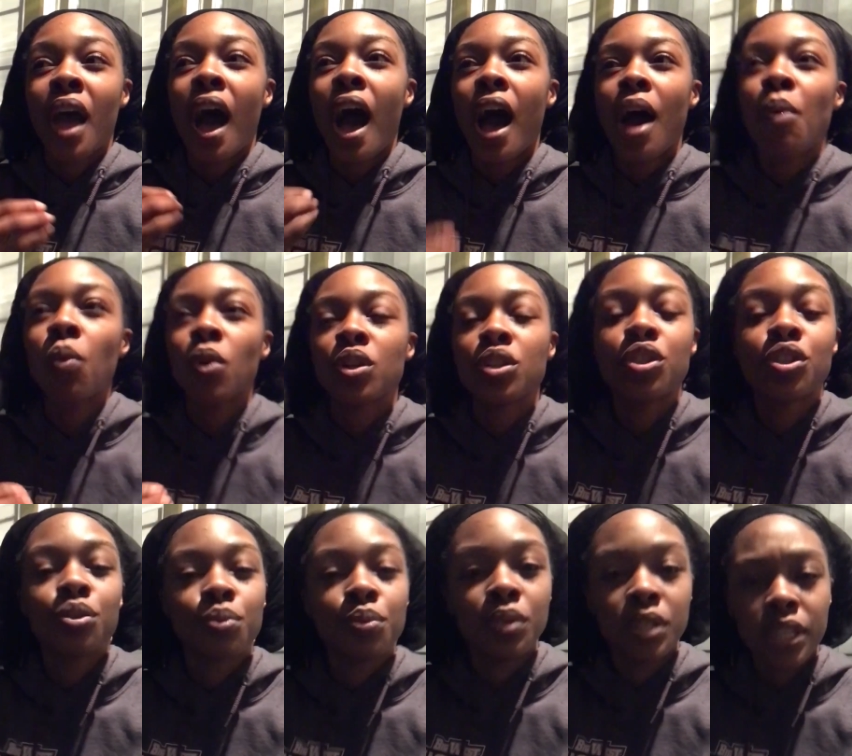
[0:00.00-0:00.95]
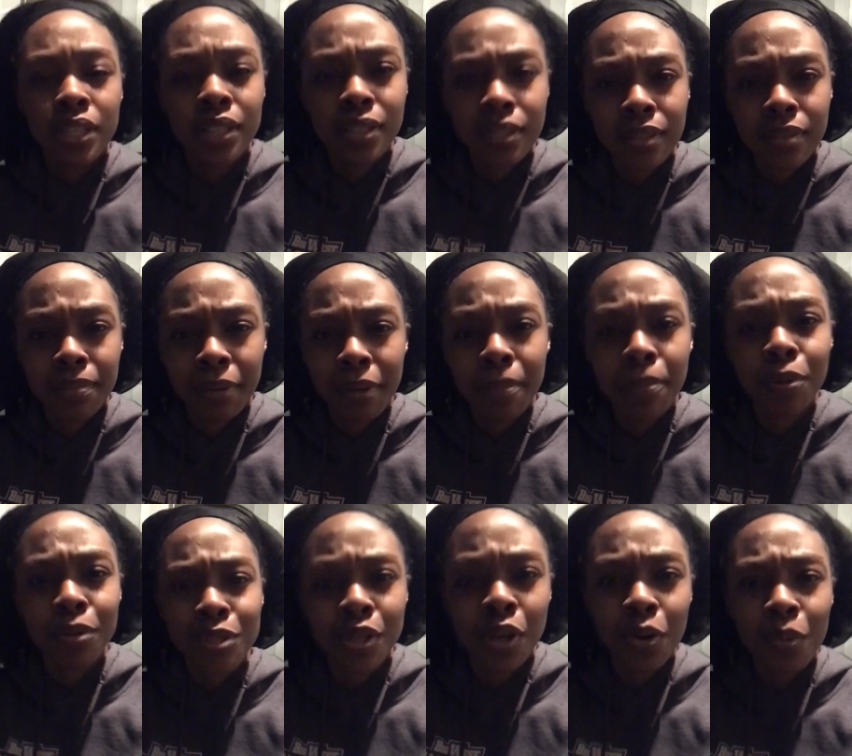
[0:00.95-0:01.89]
I want to teach
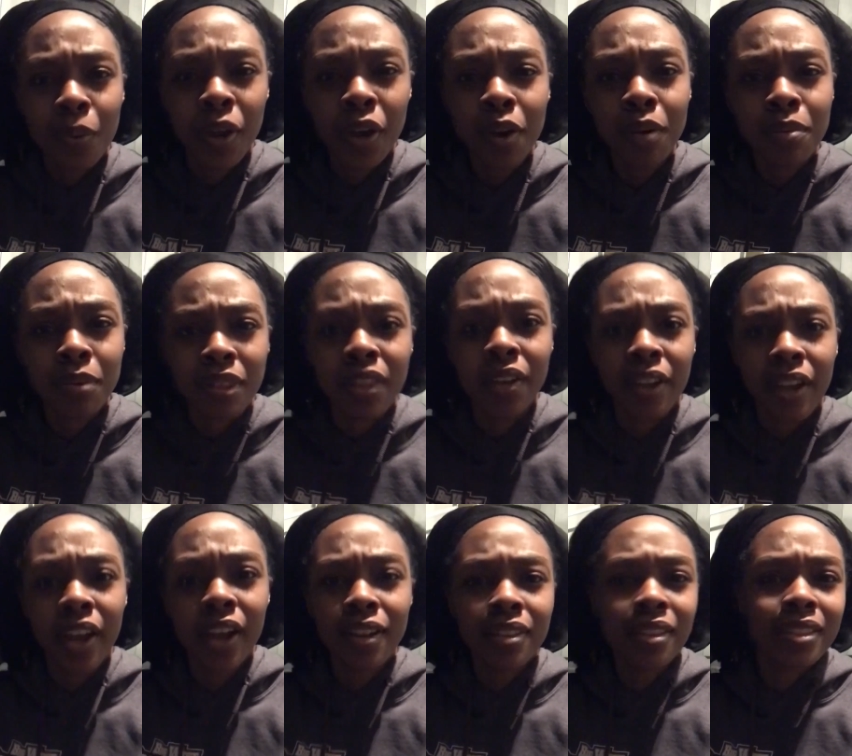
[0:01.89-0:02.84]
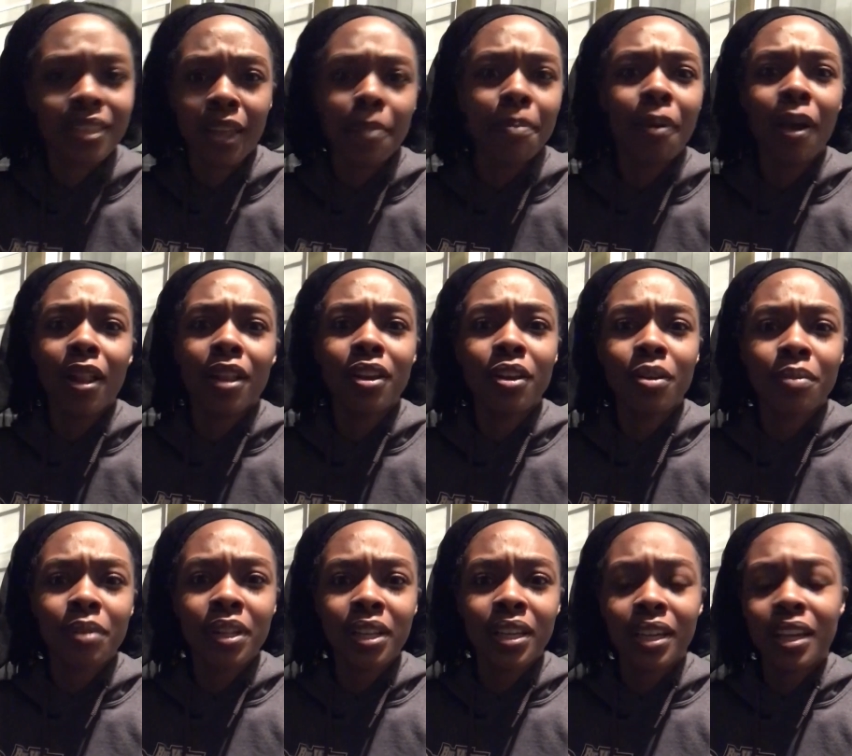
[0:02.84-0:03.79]
people so well with their hair that they probably don't
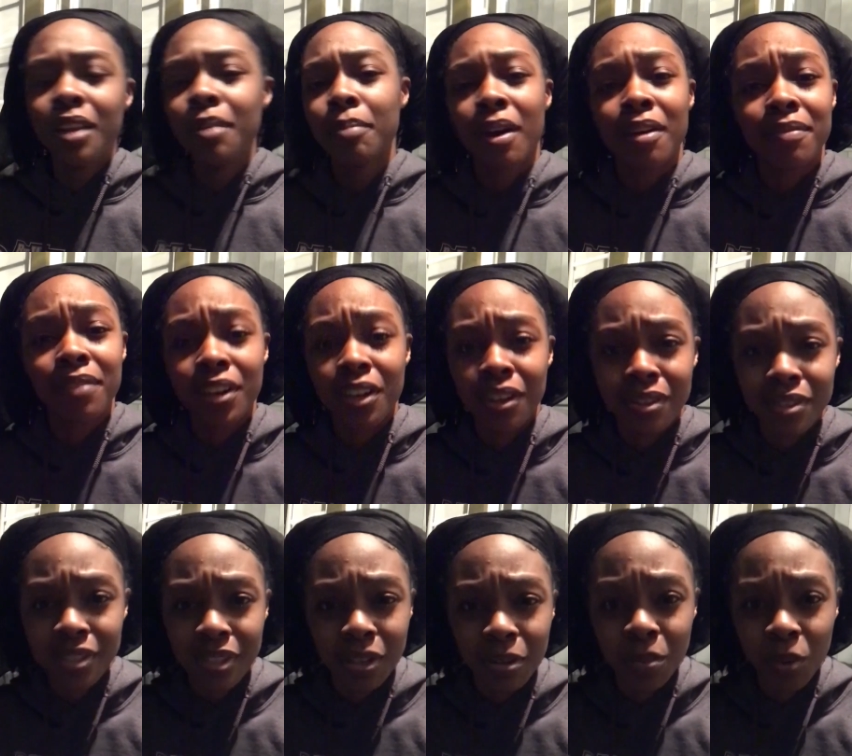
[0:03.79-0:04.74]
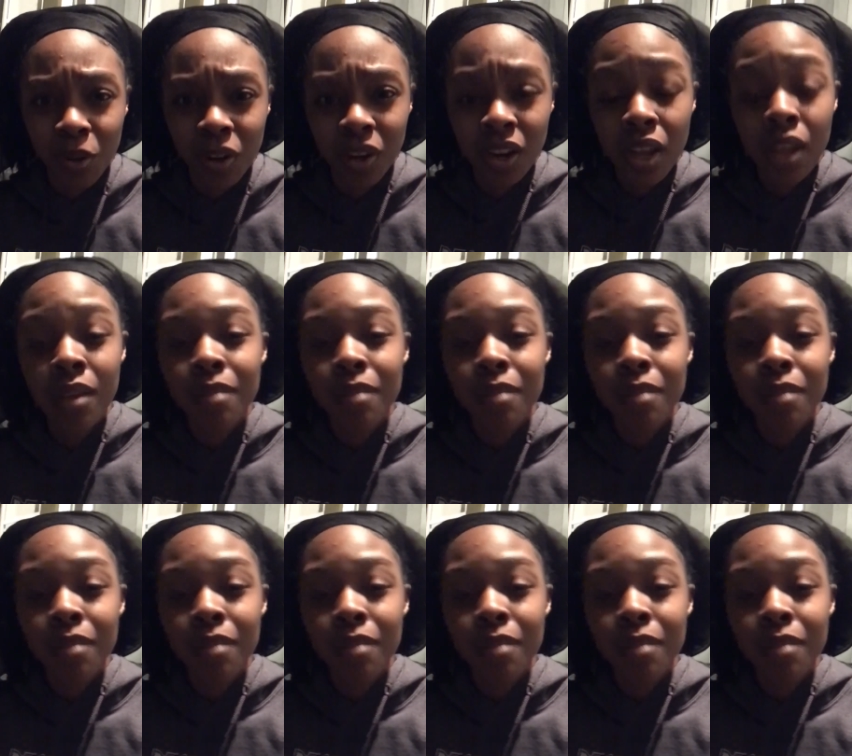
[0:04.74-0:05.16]
really need my videos anymore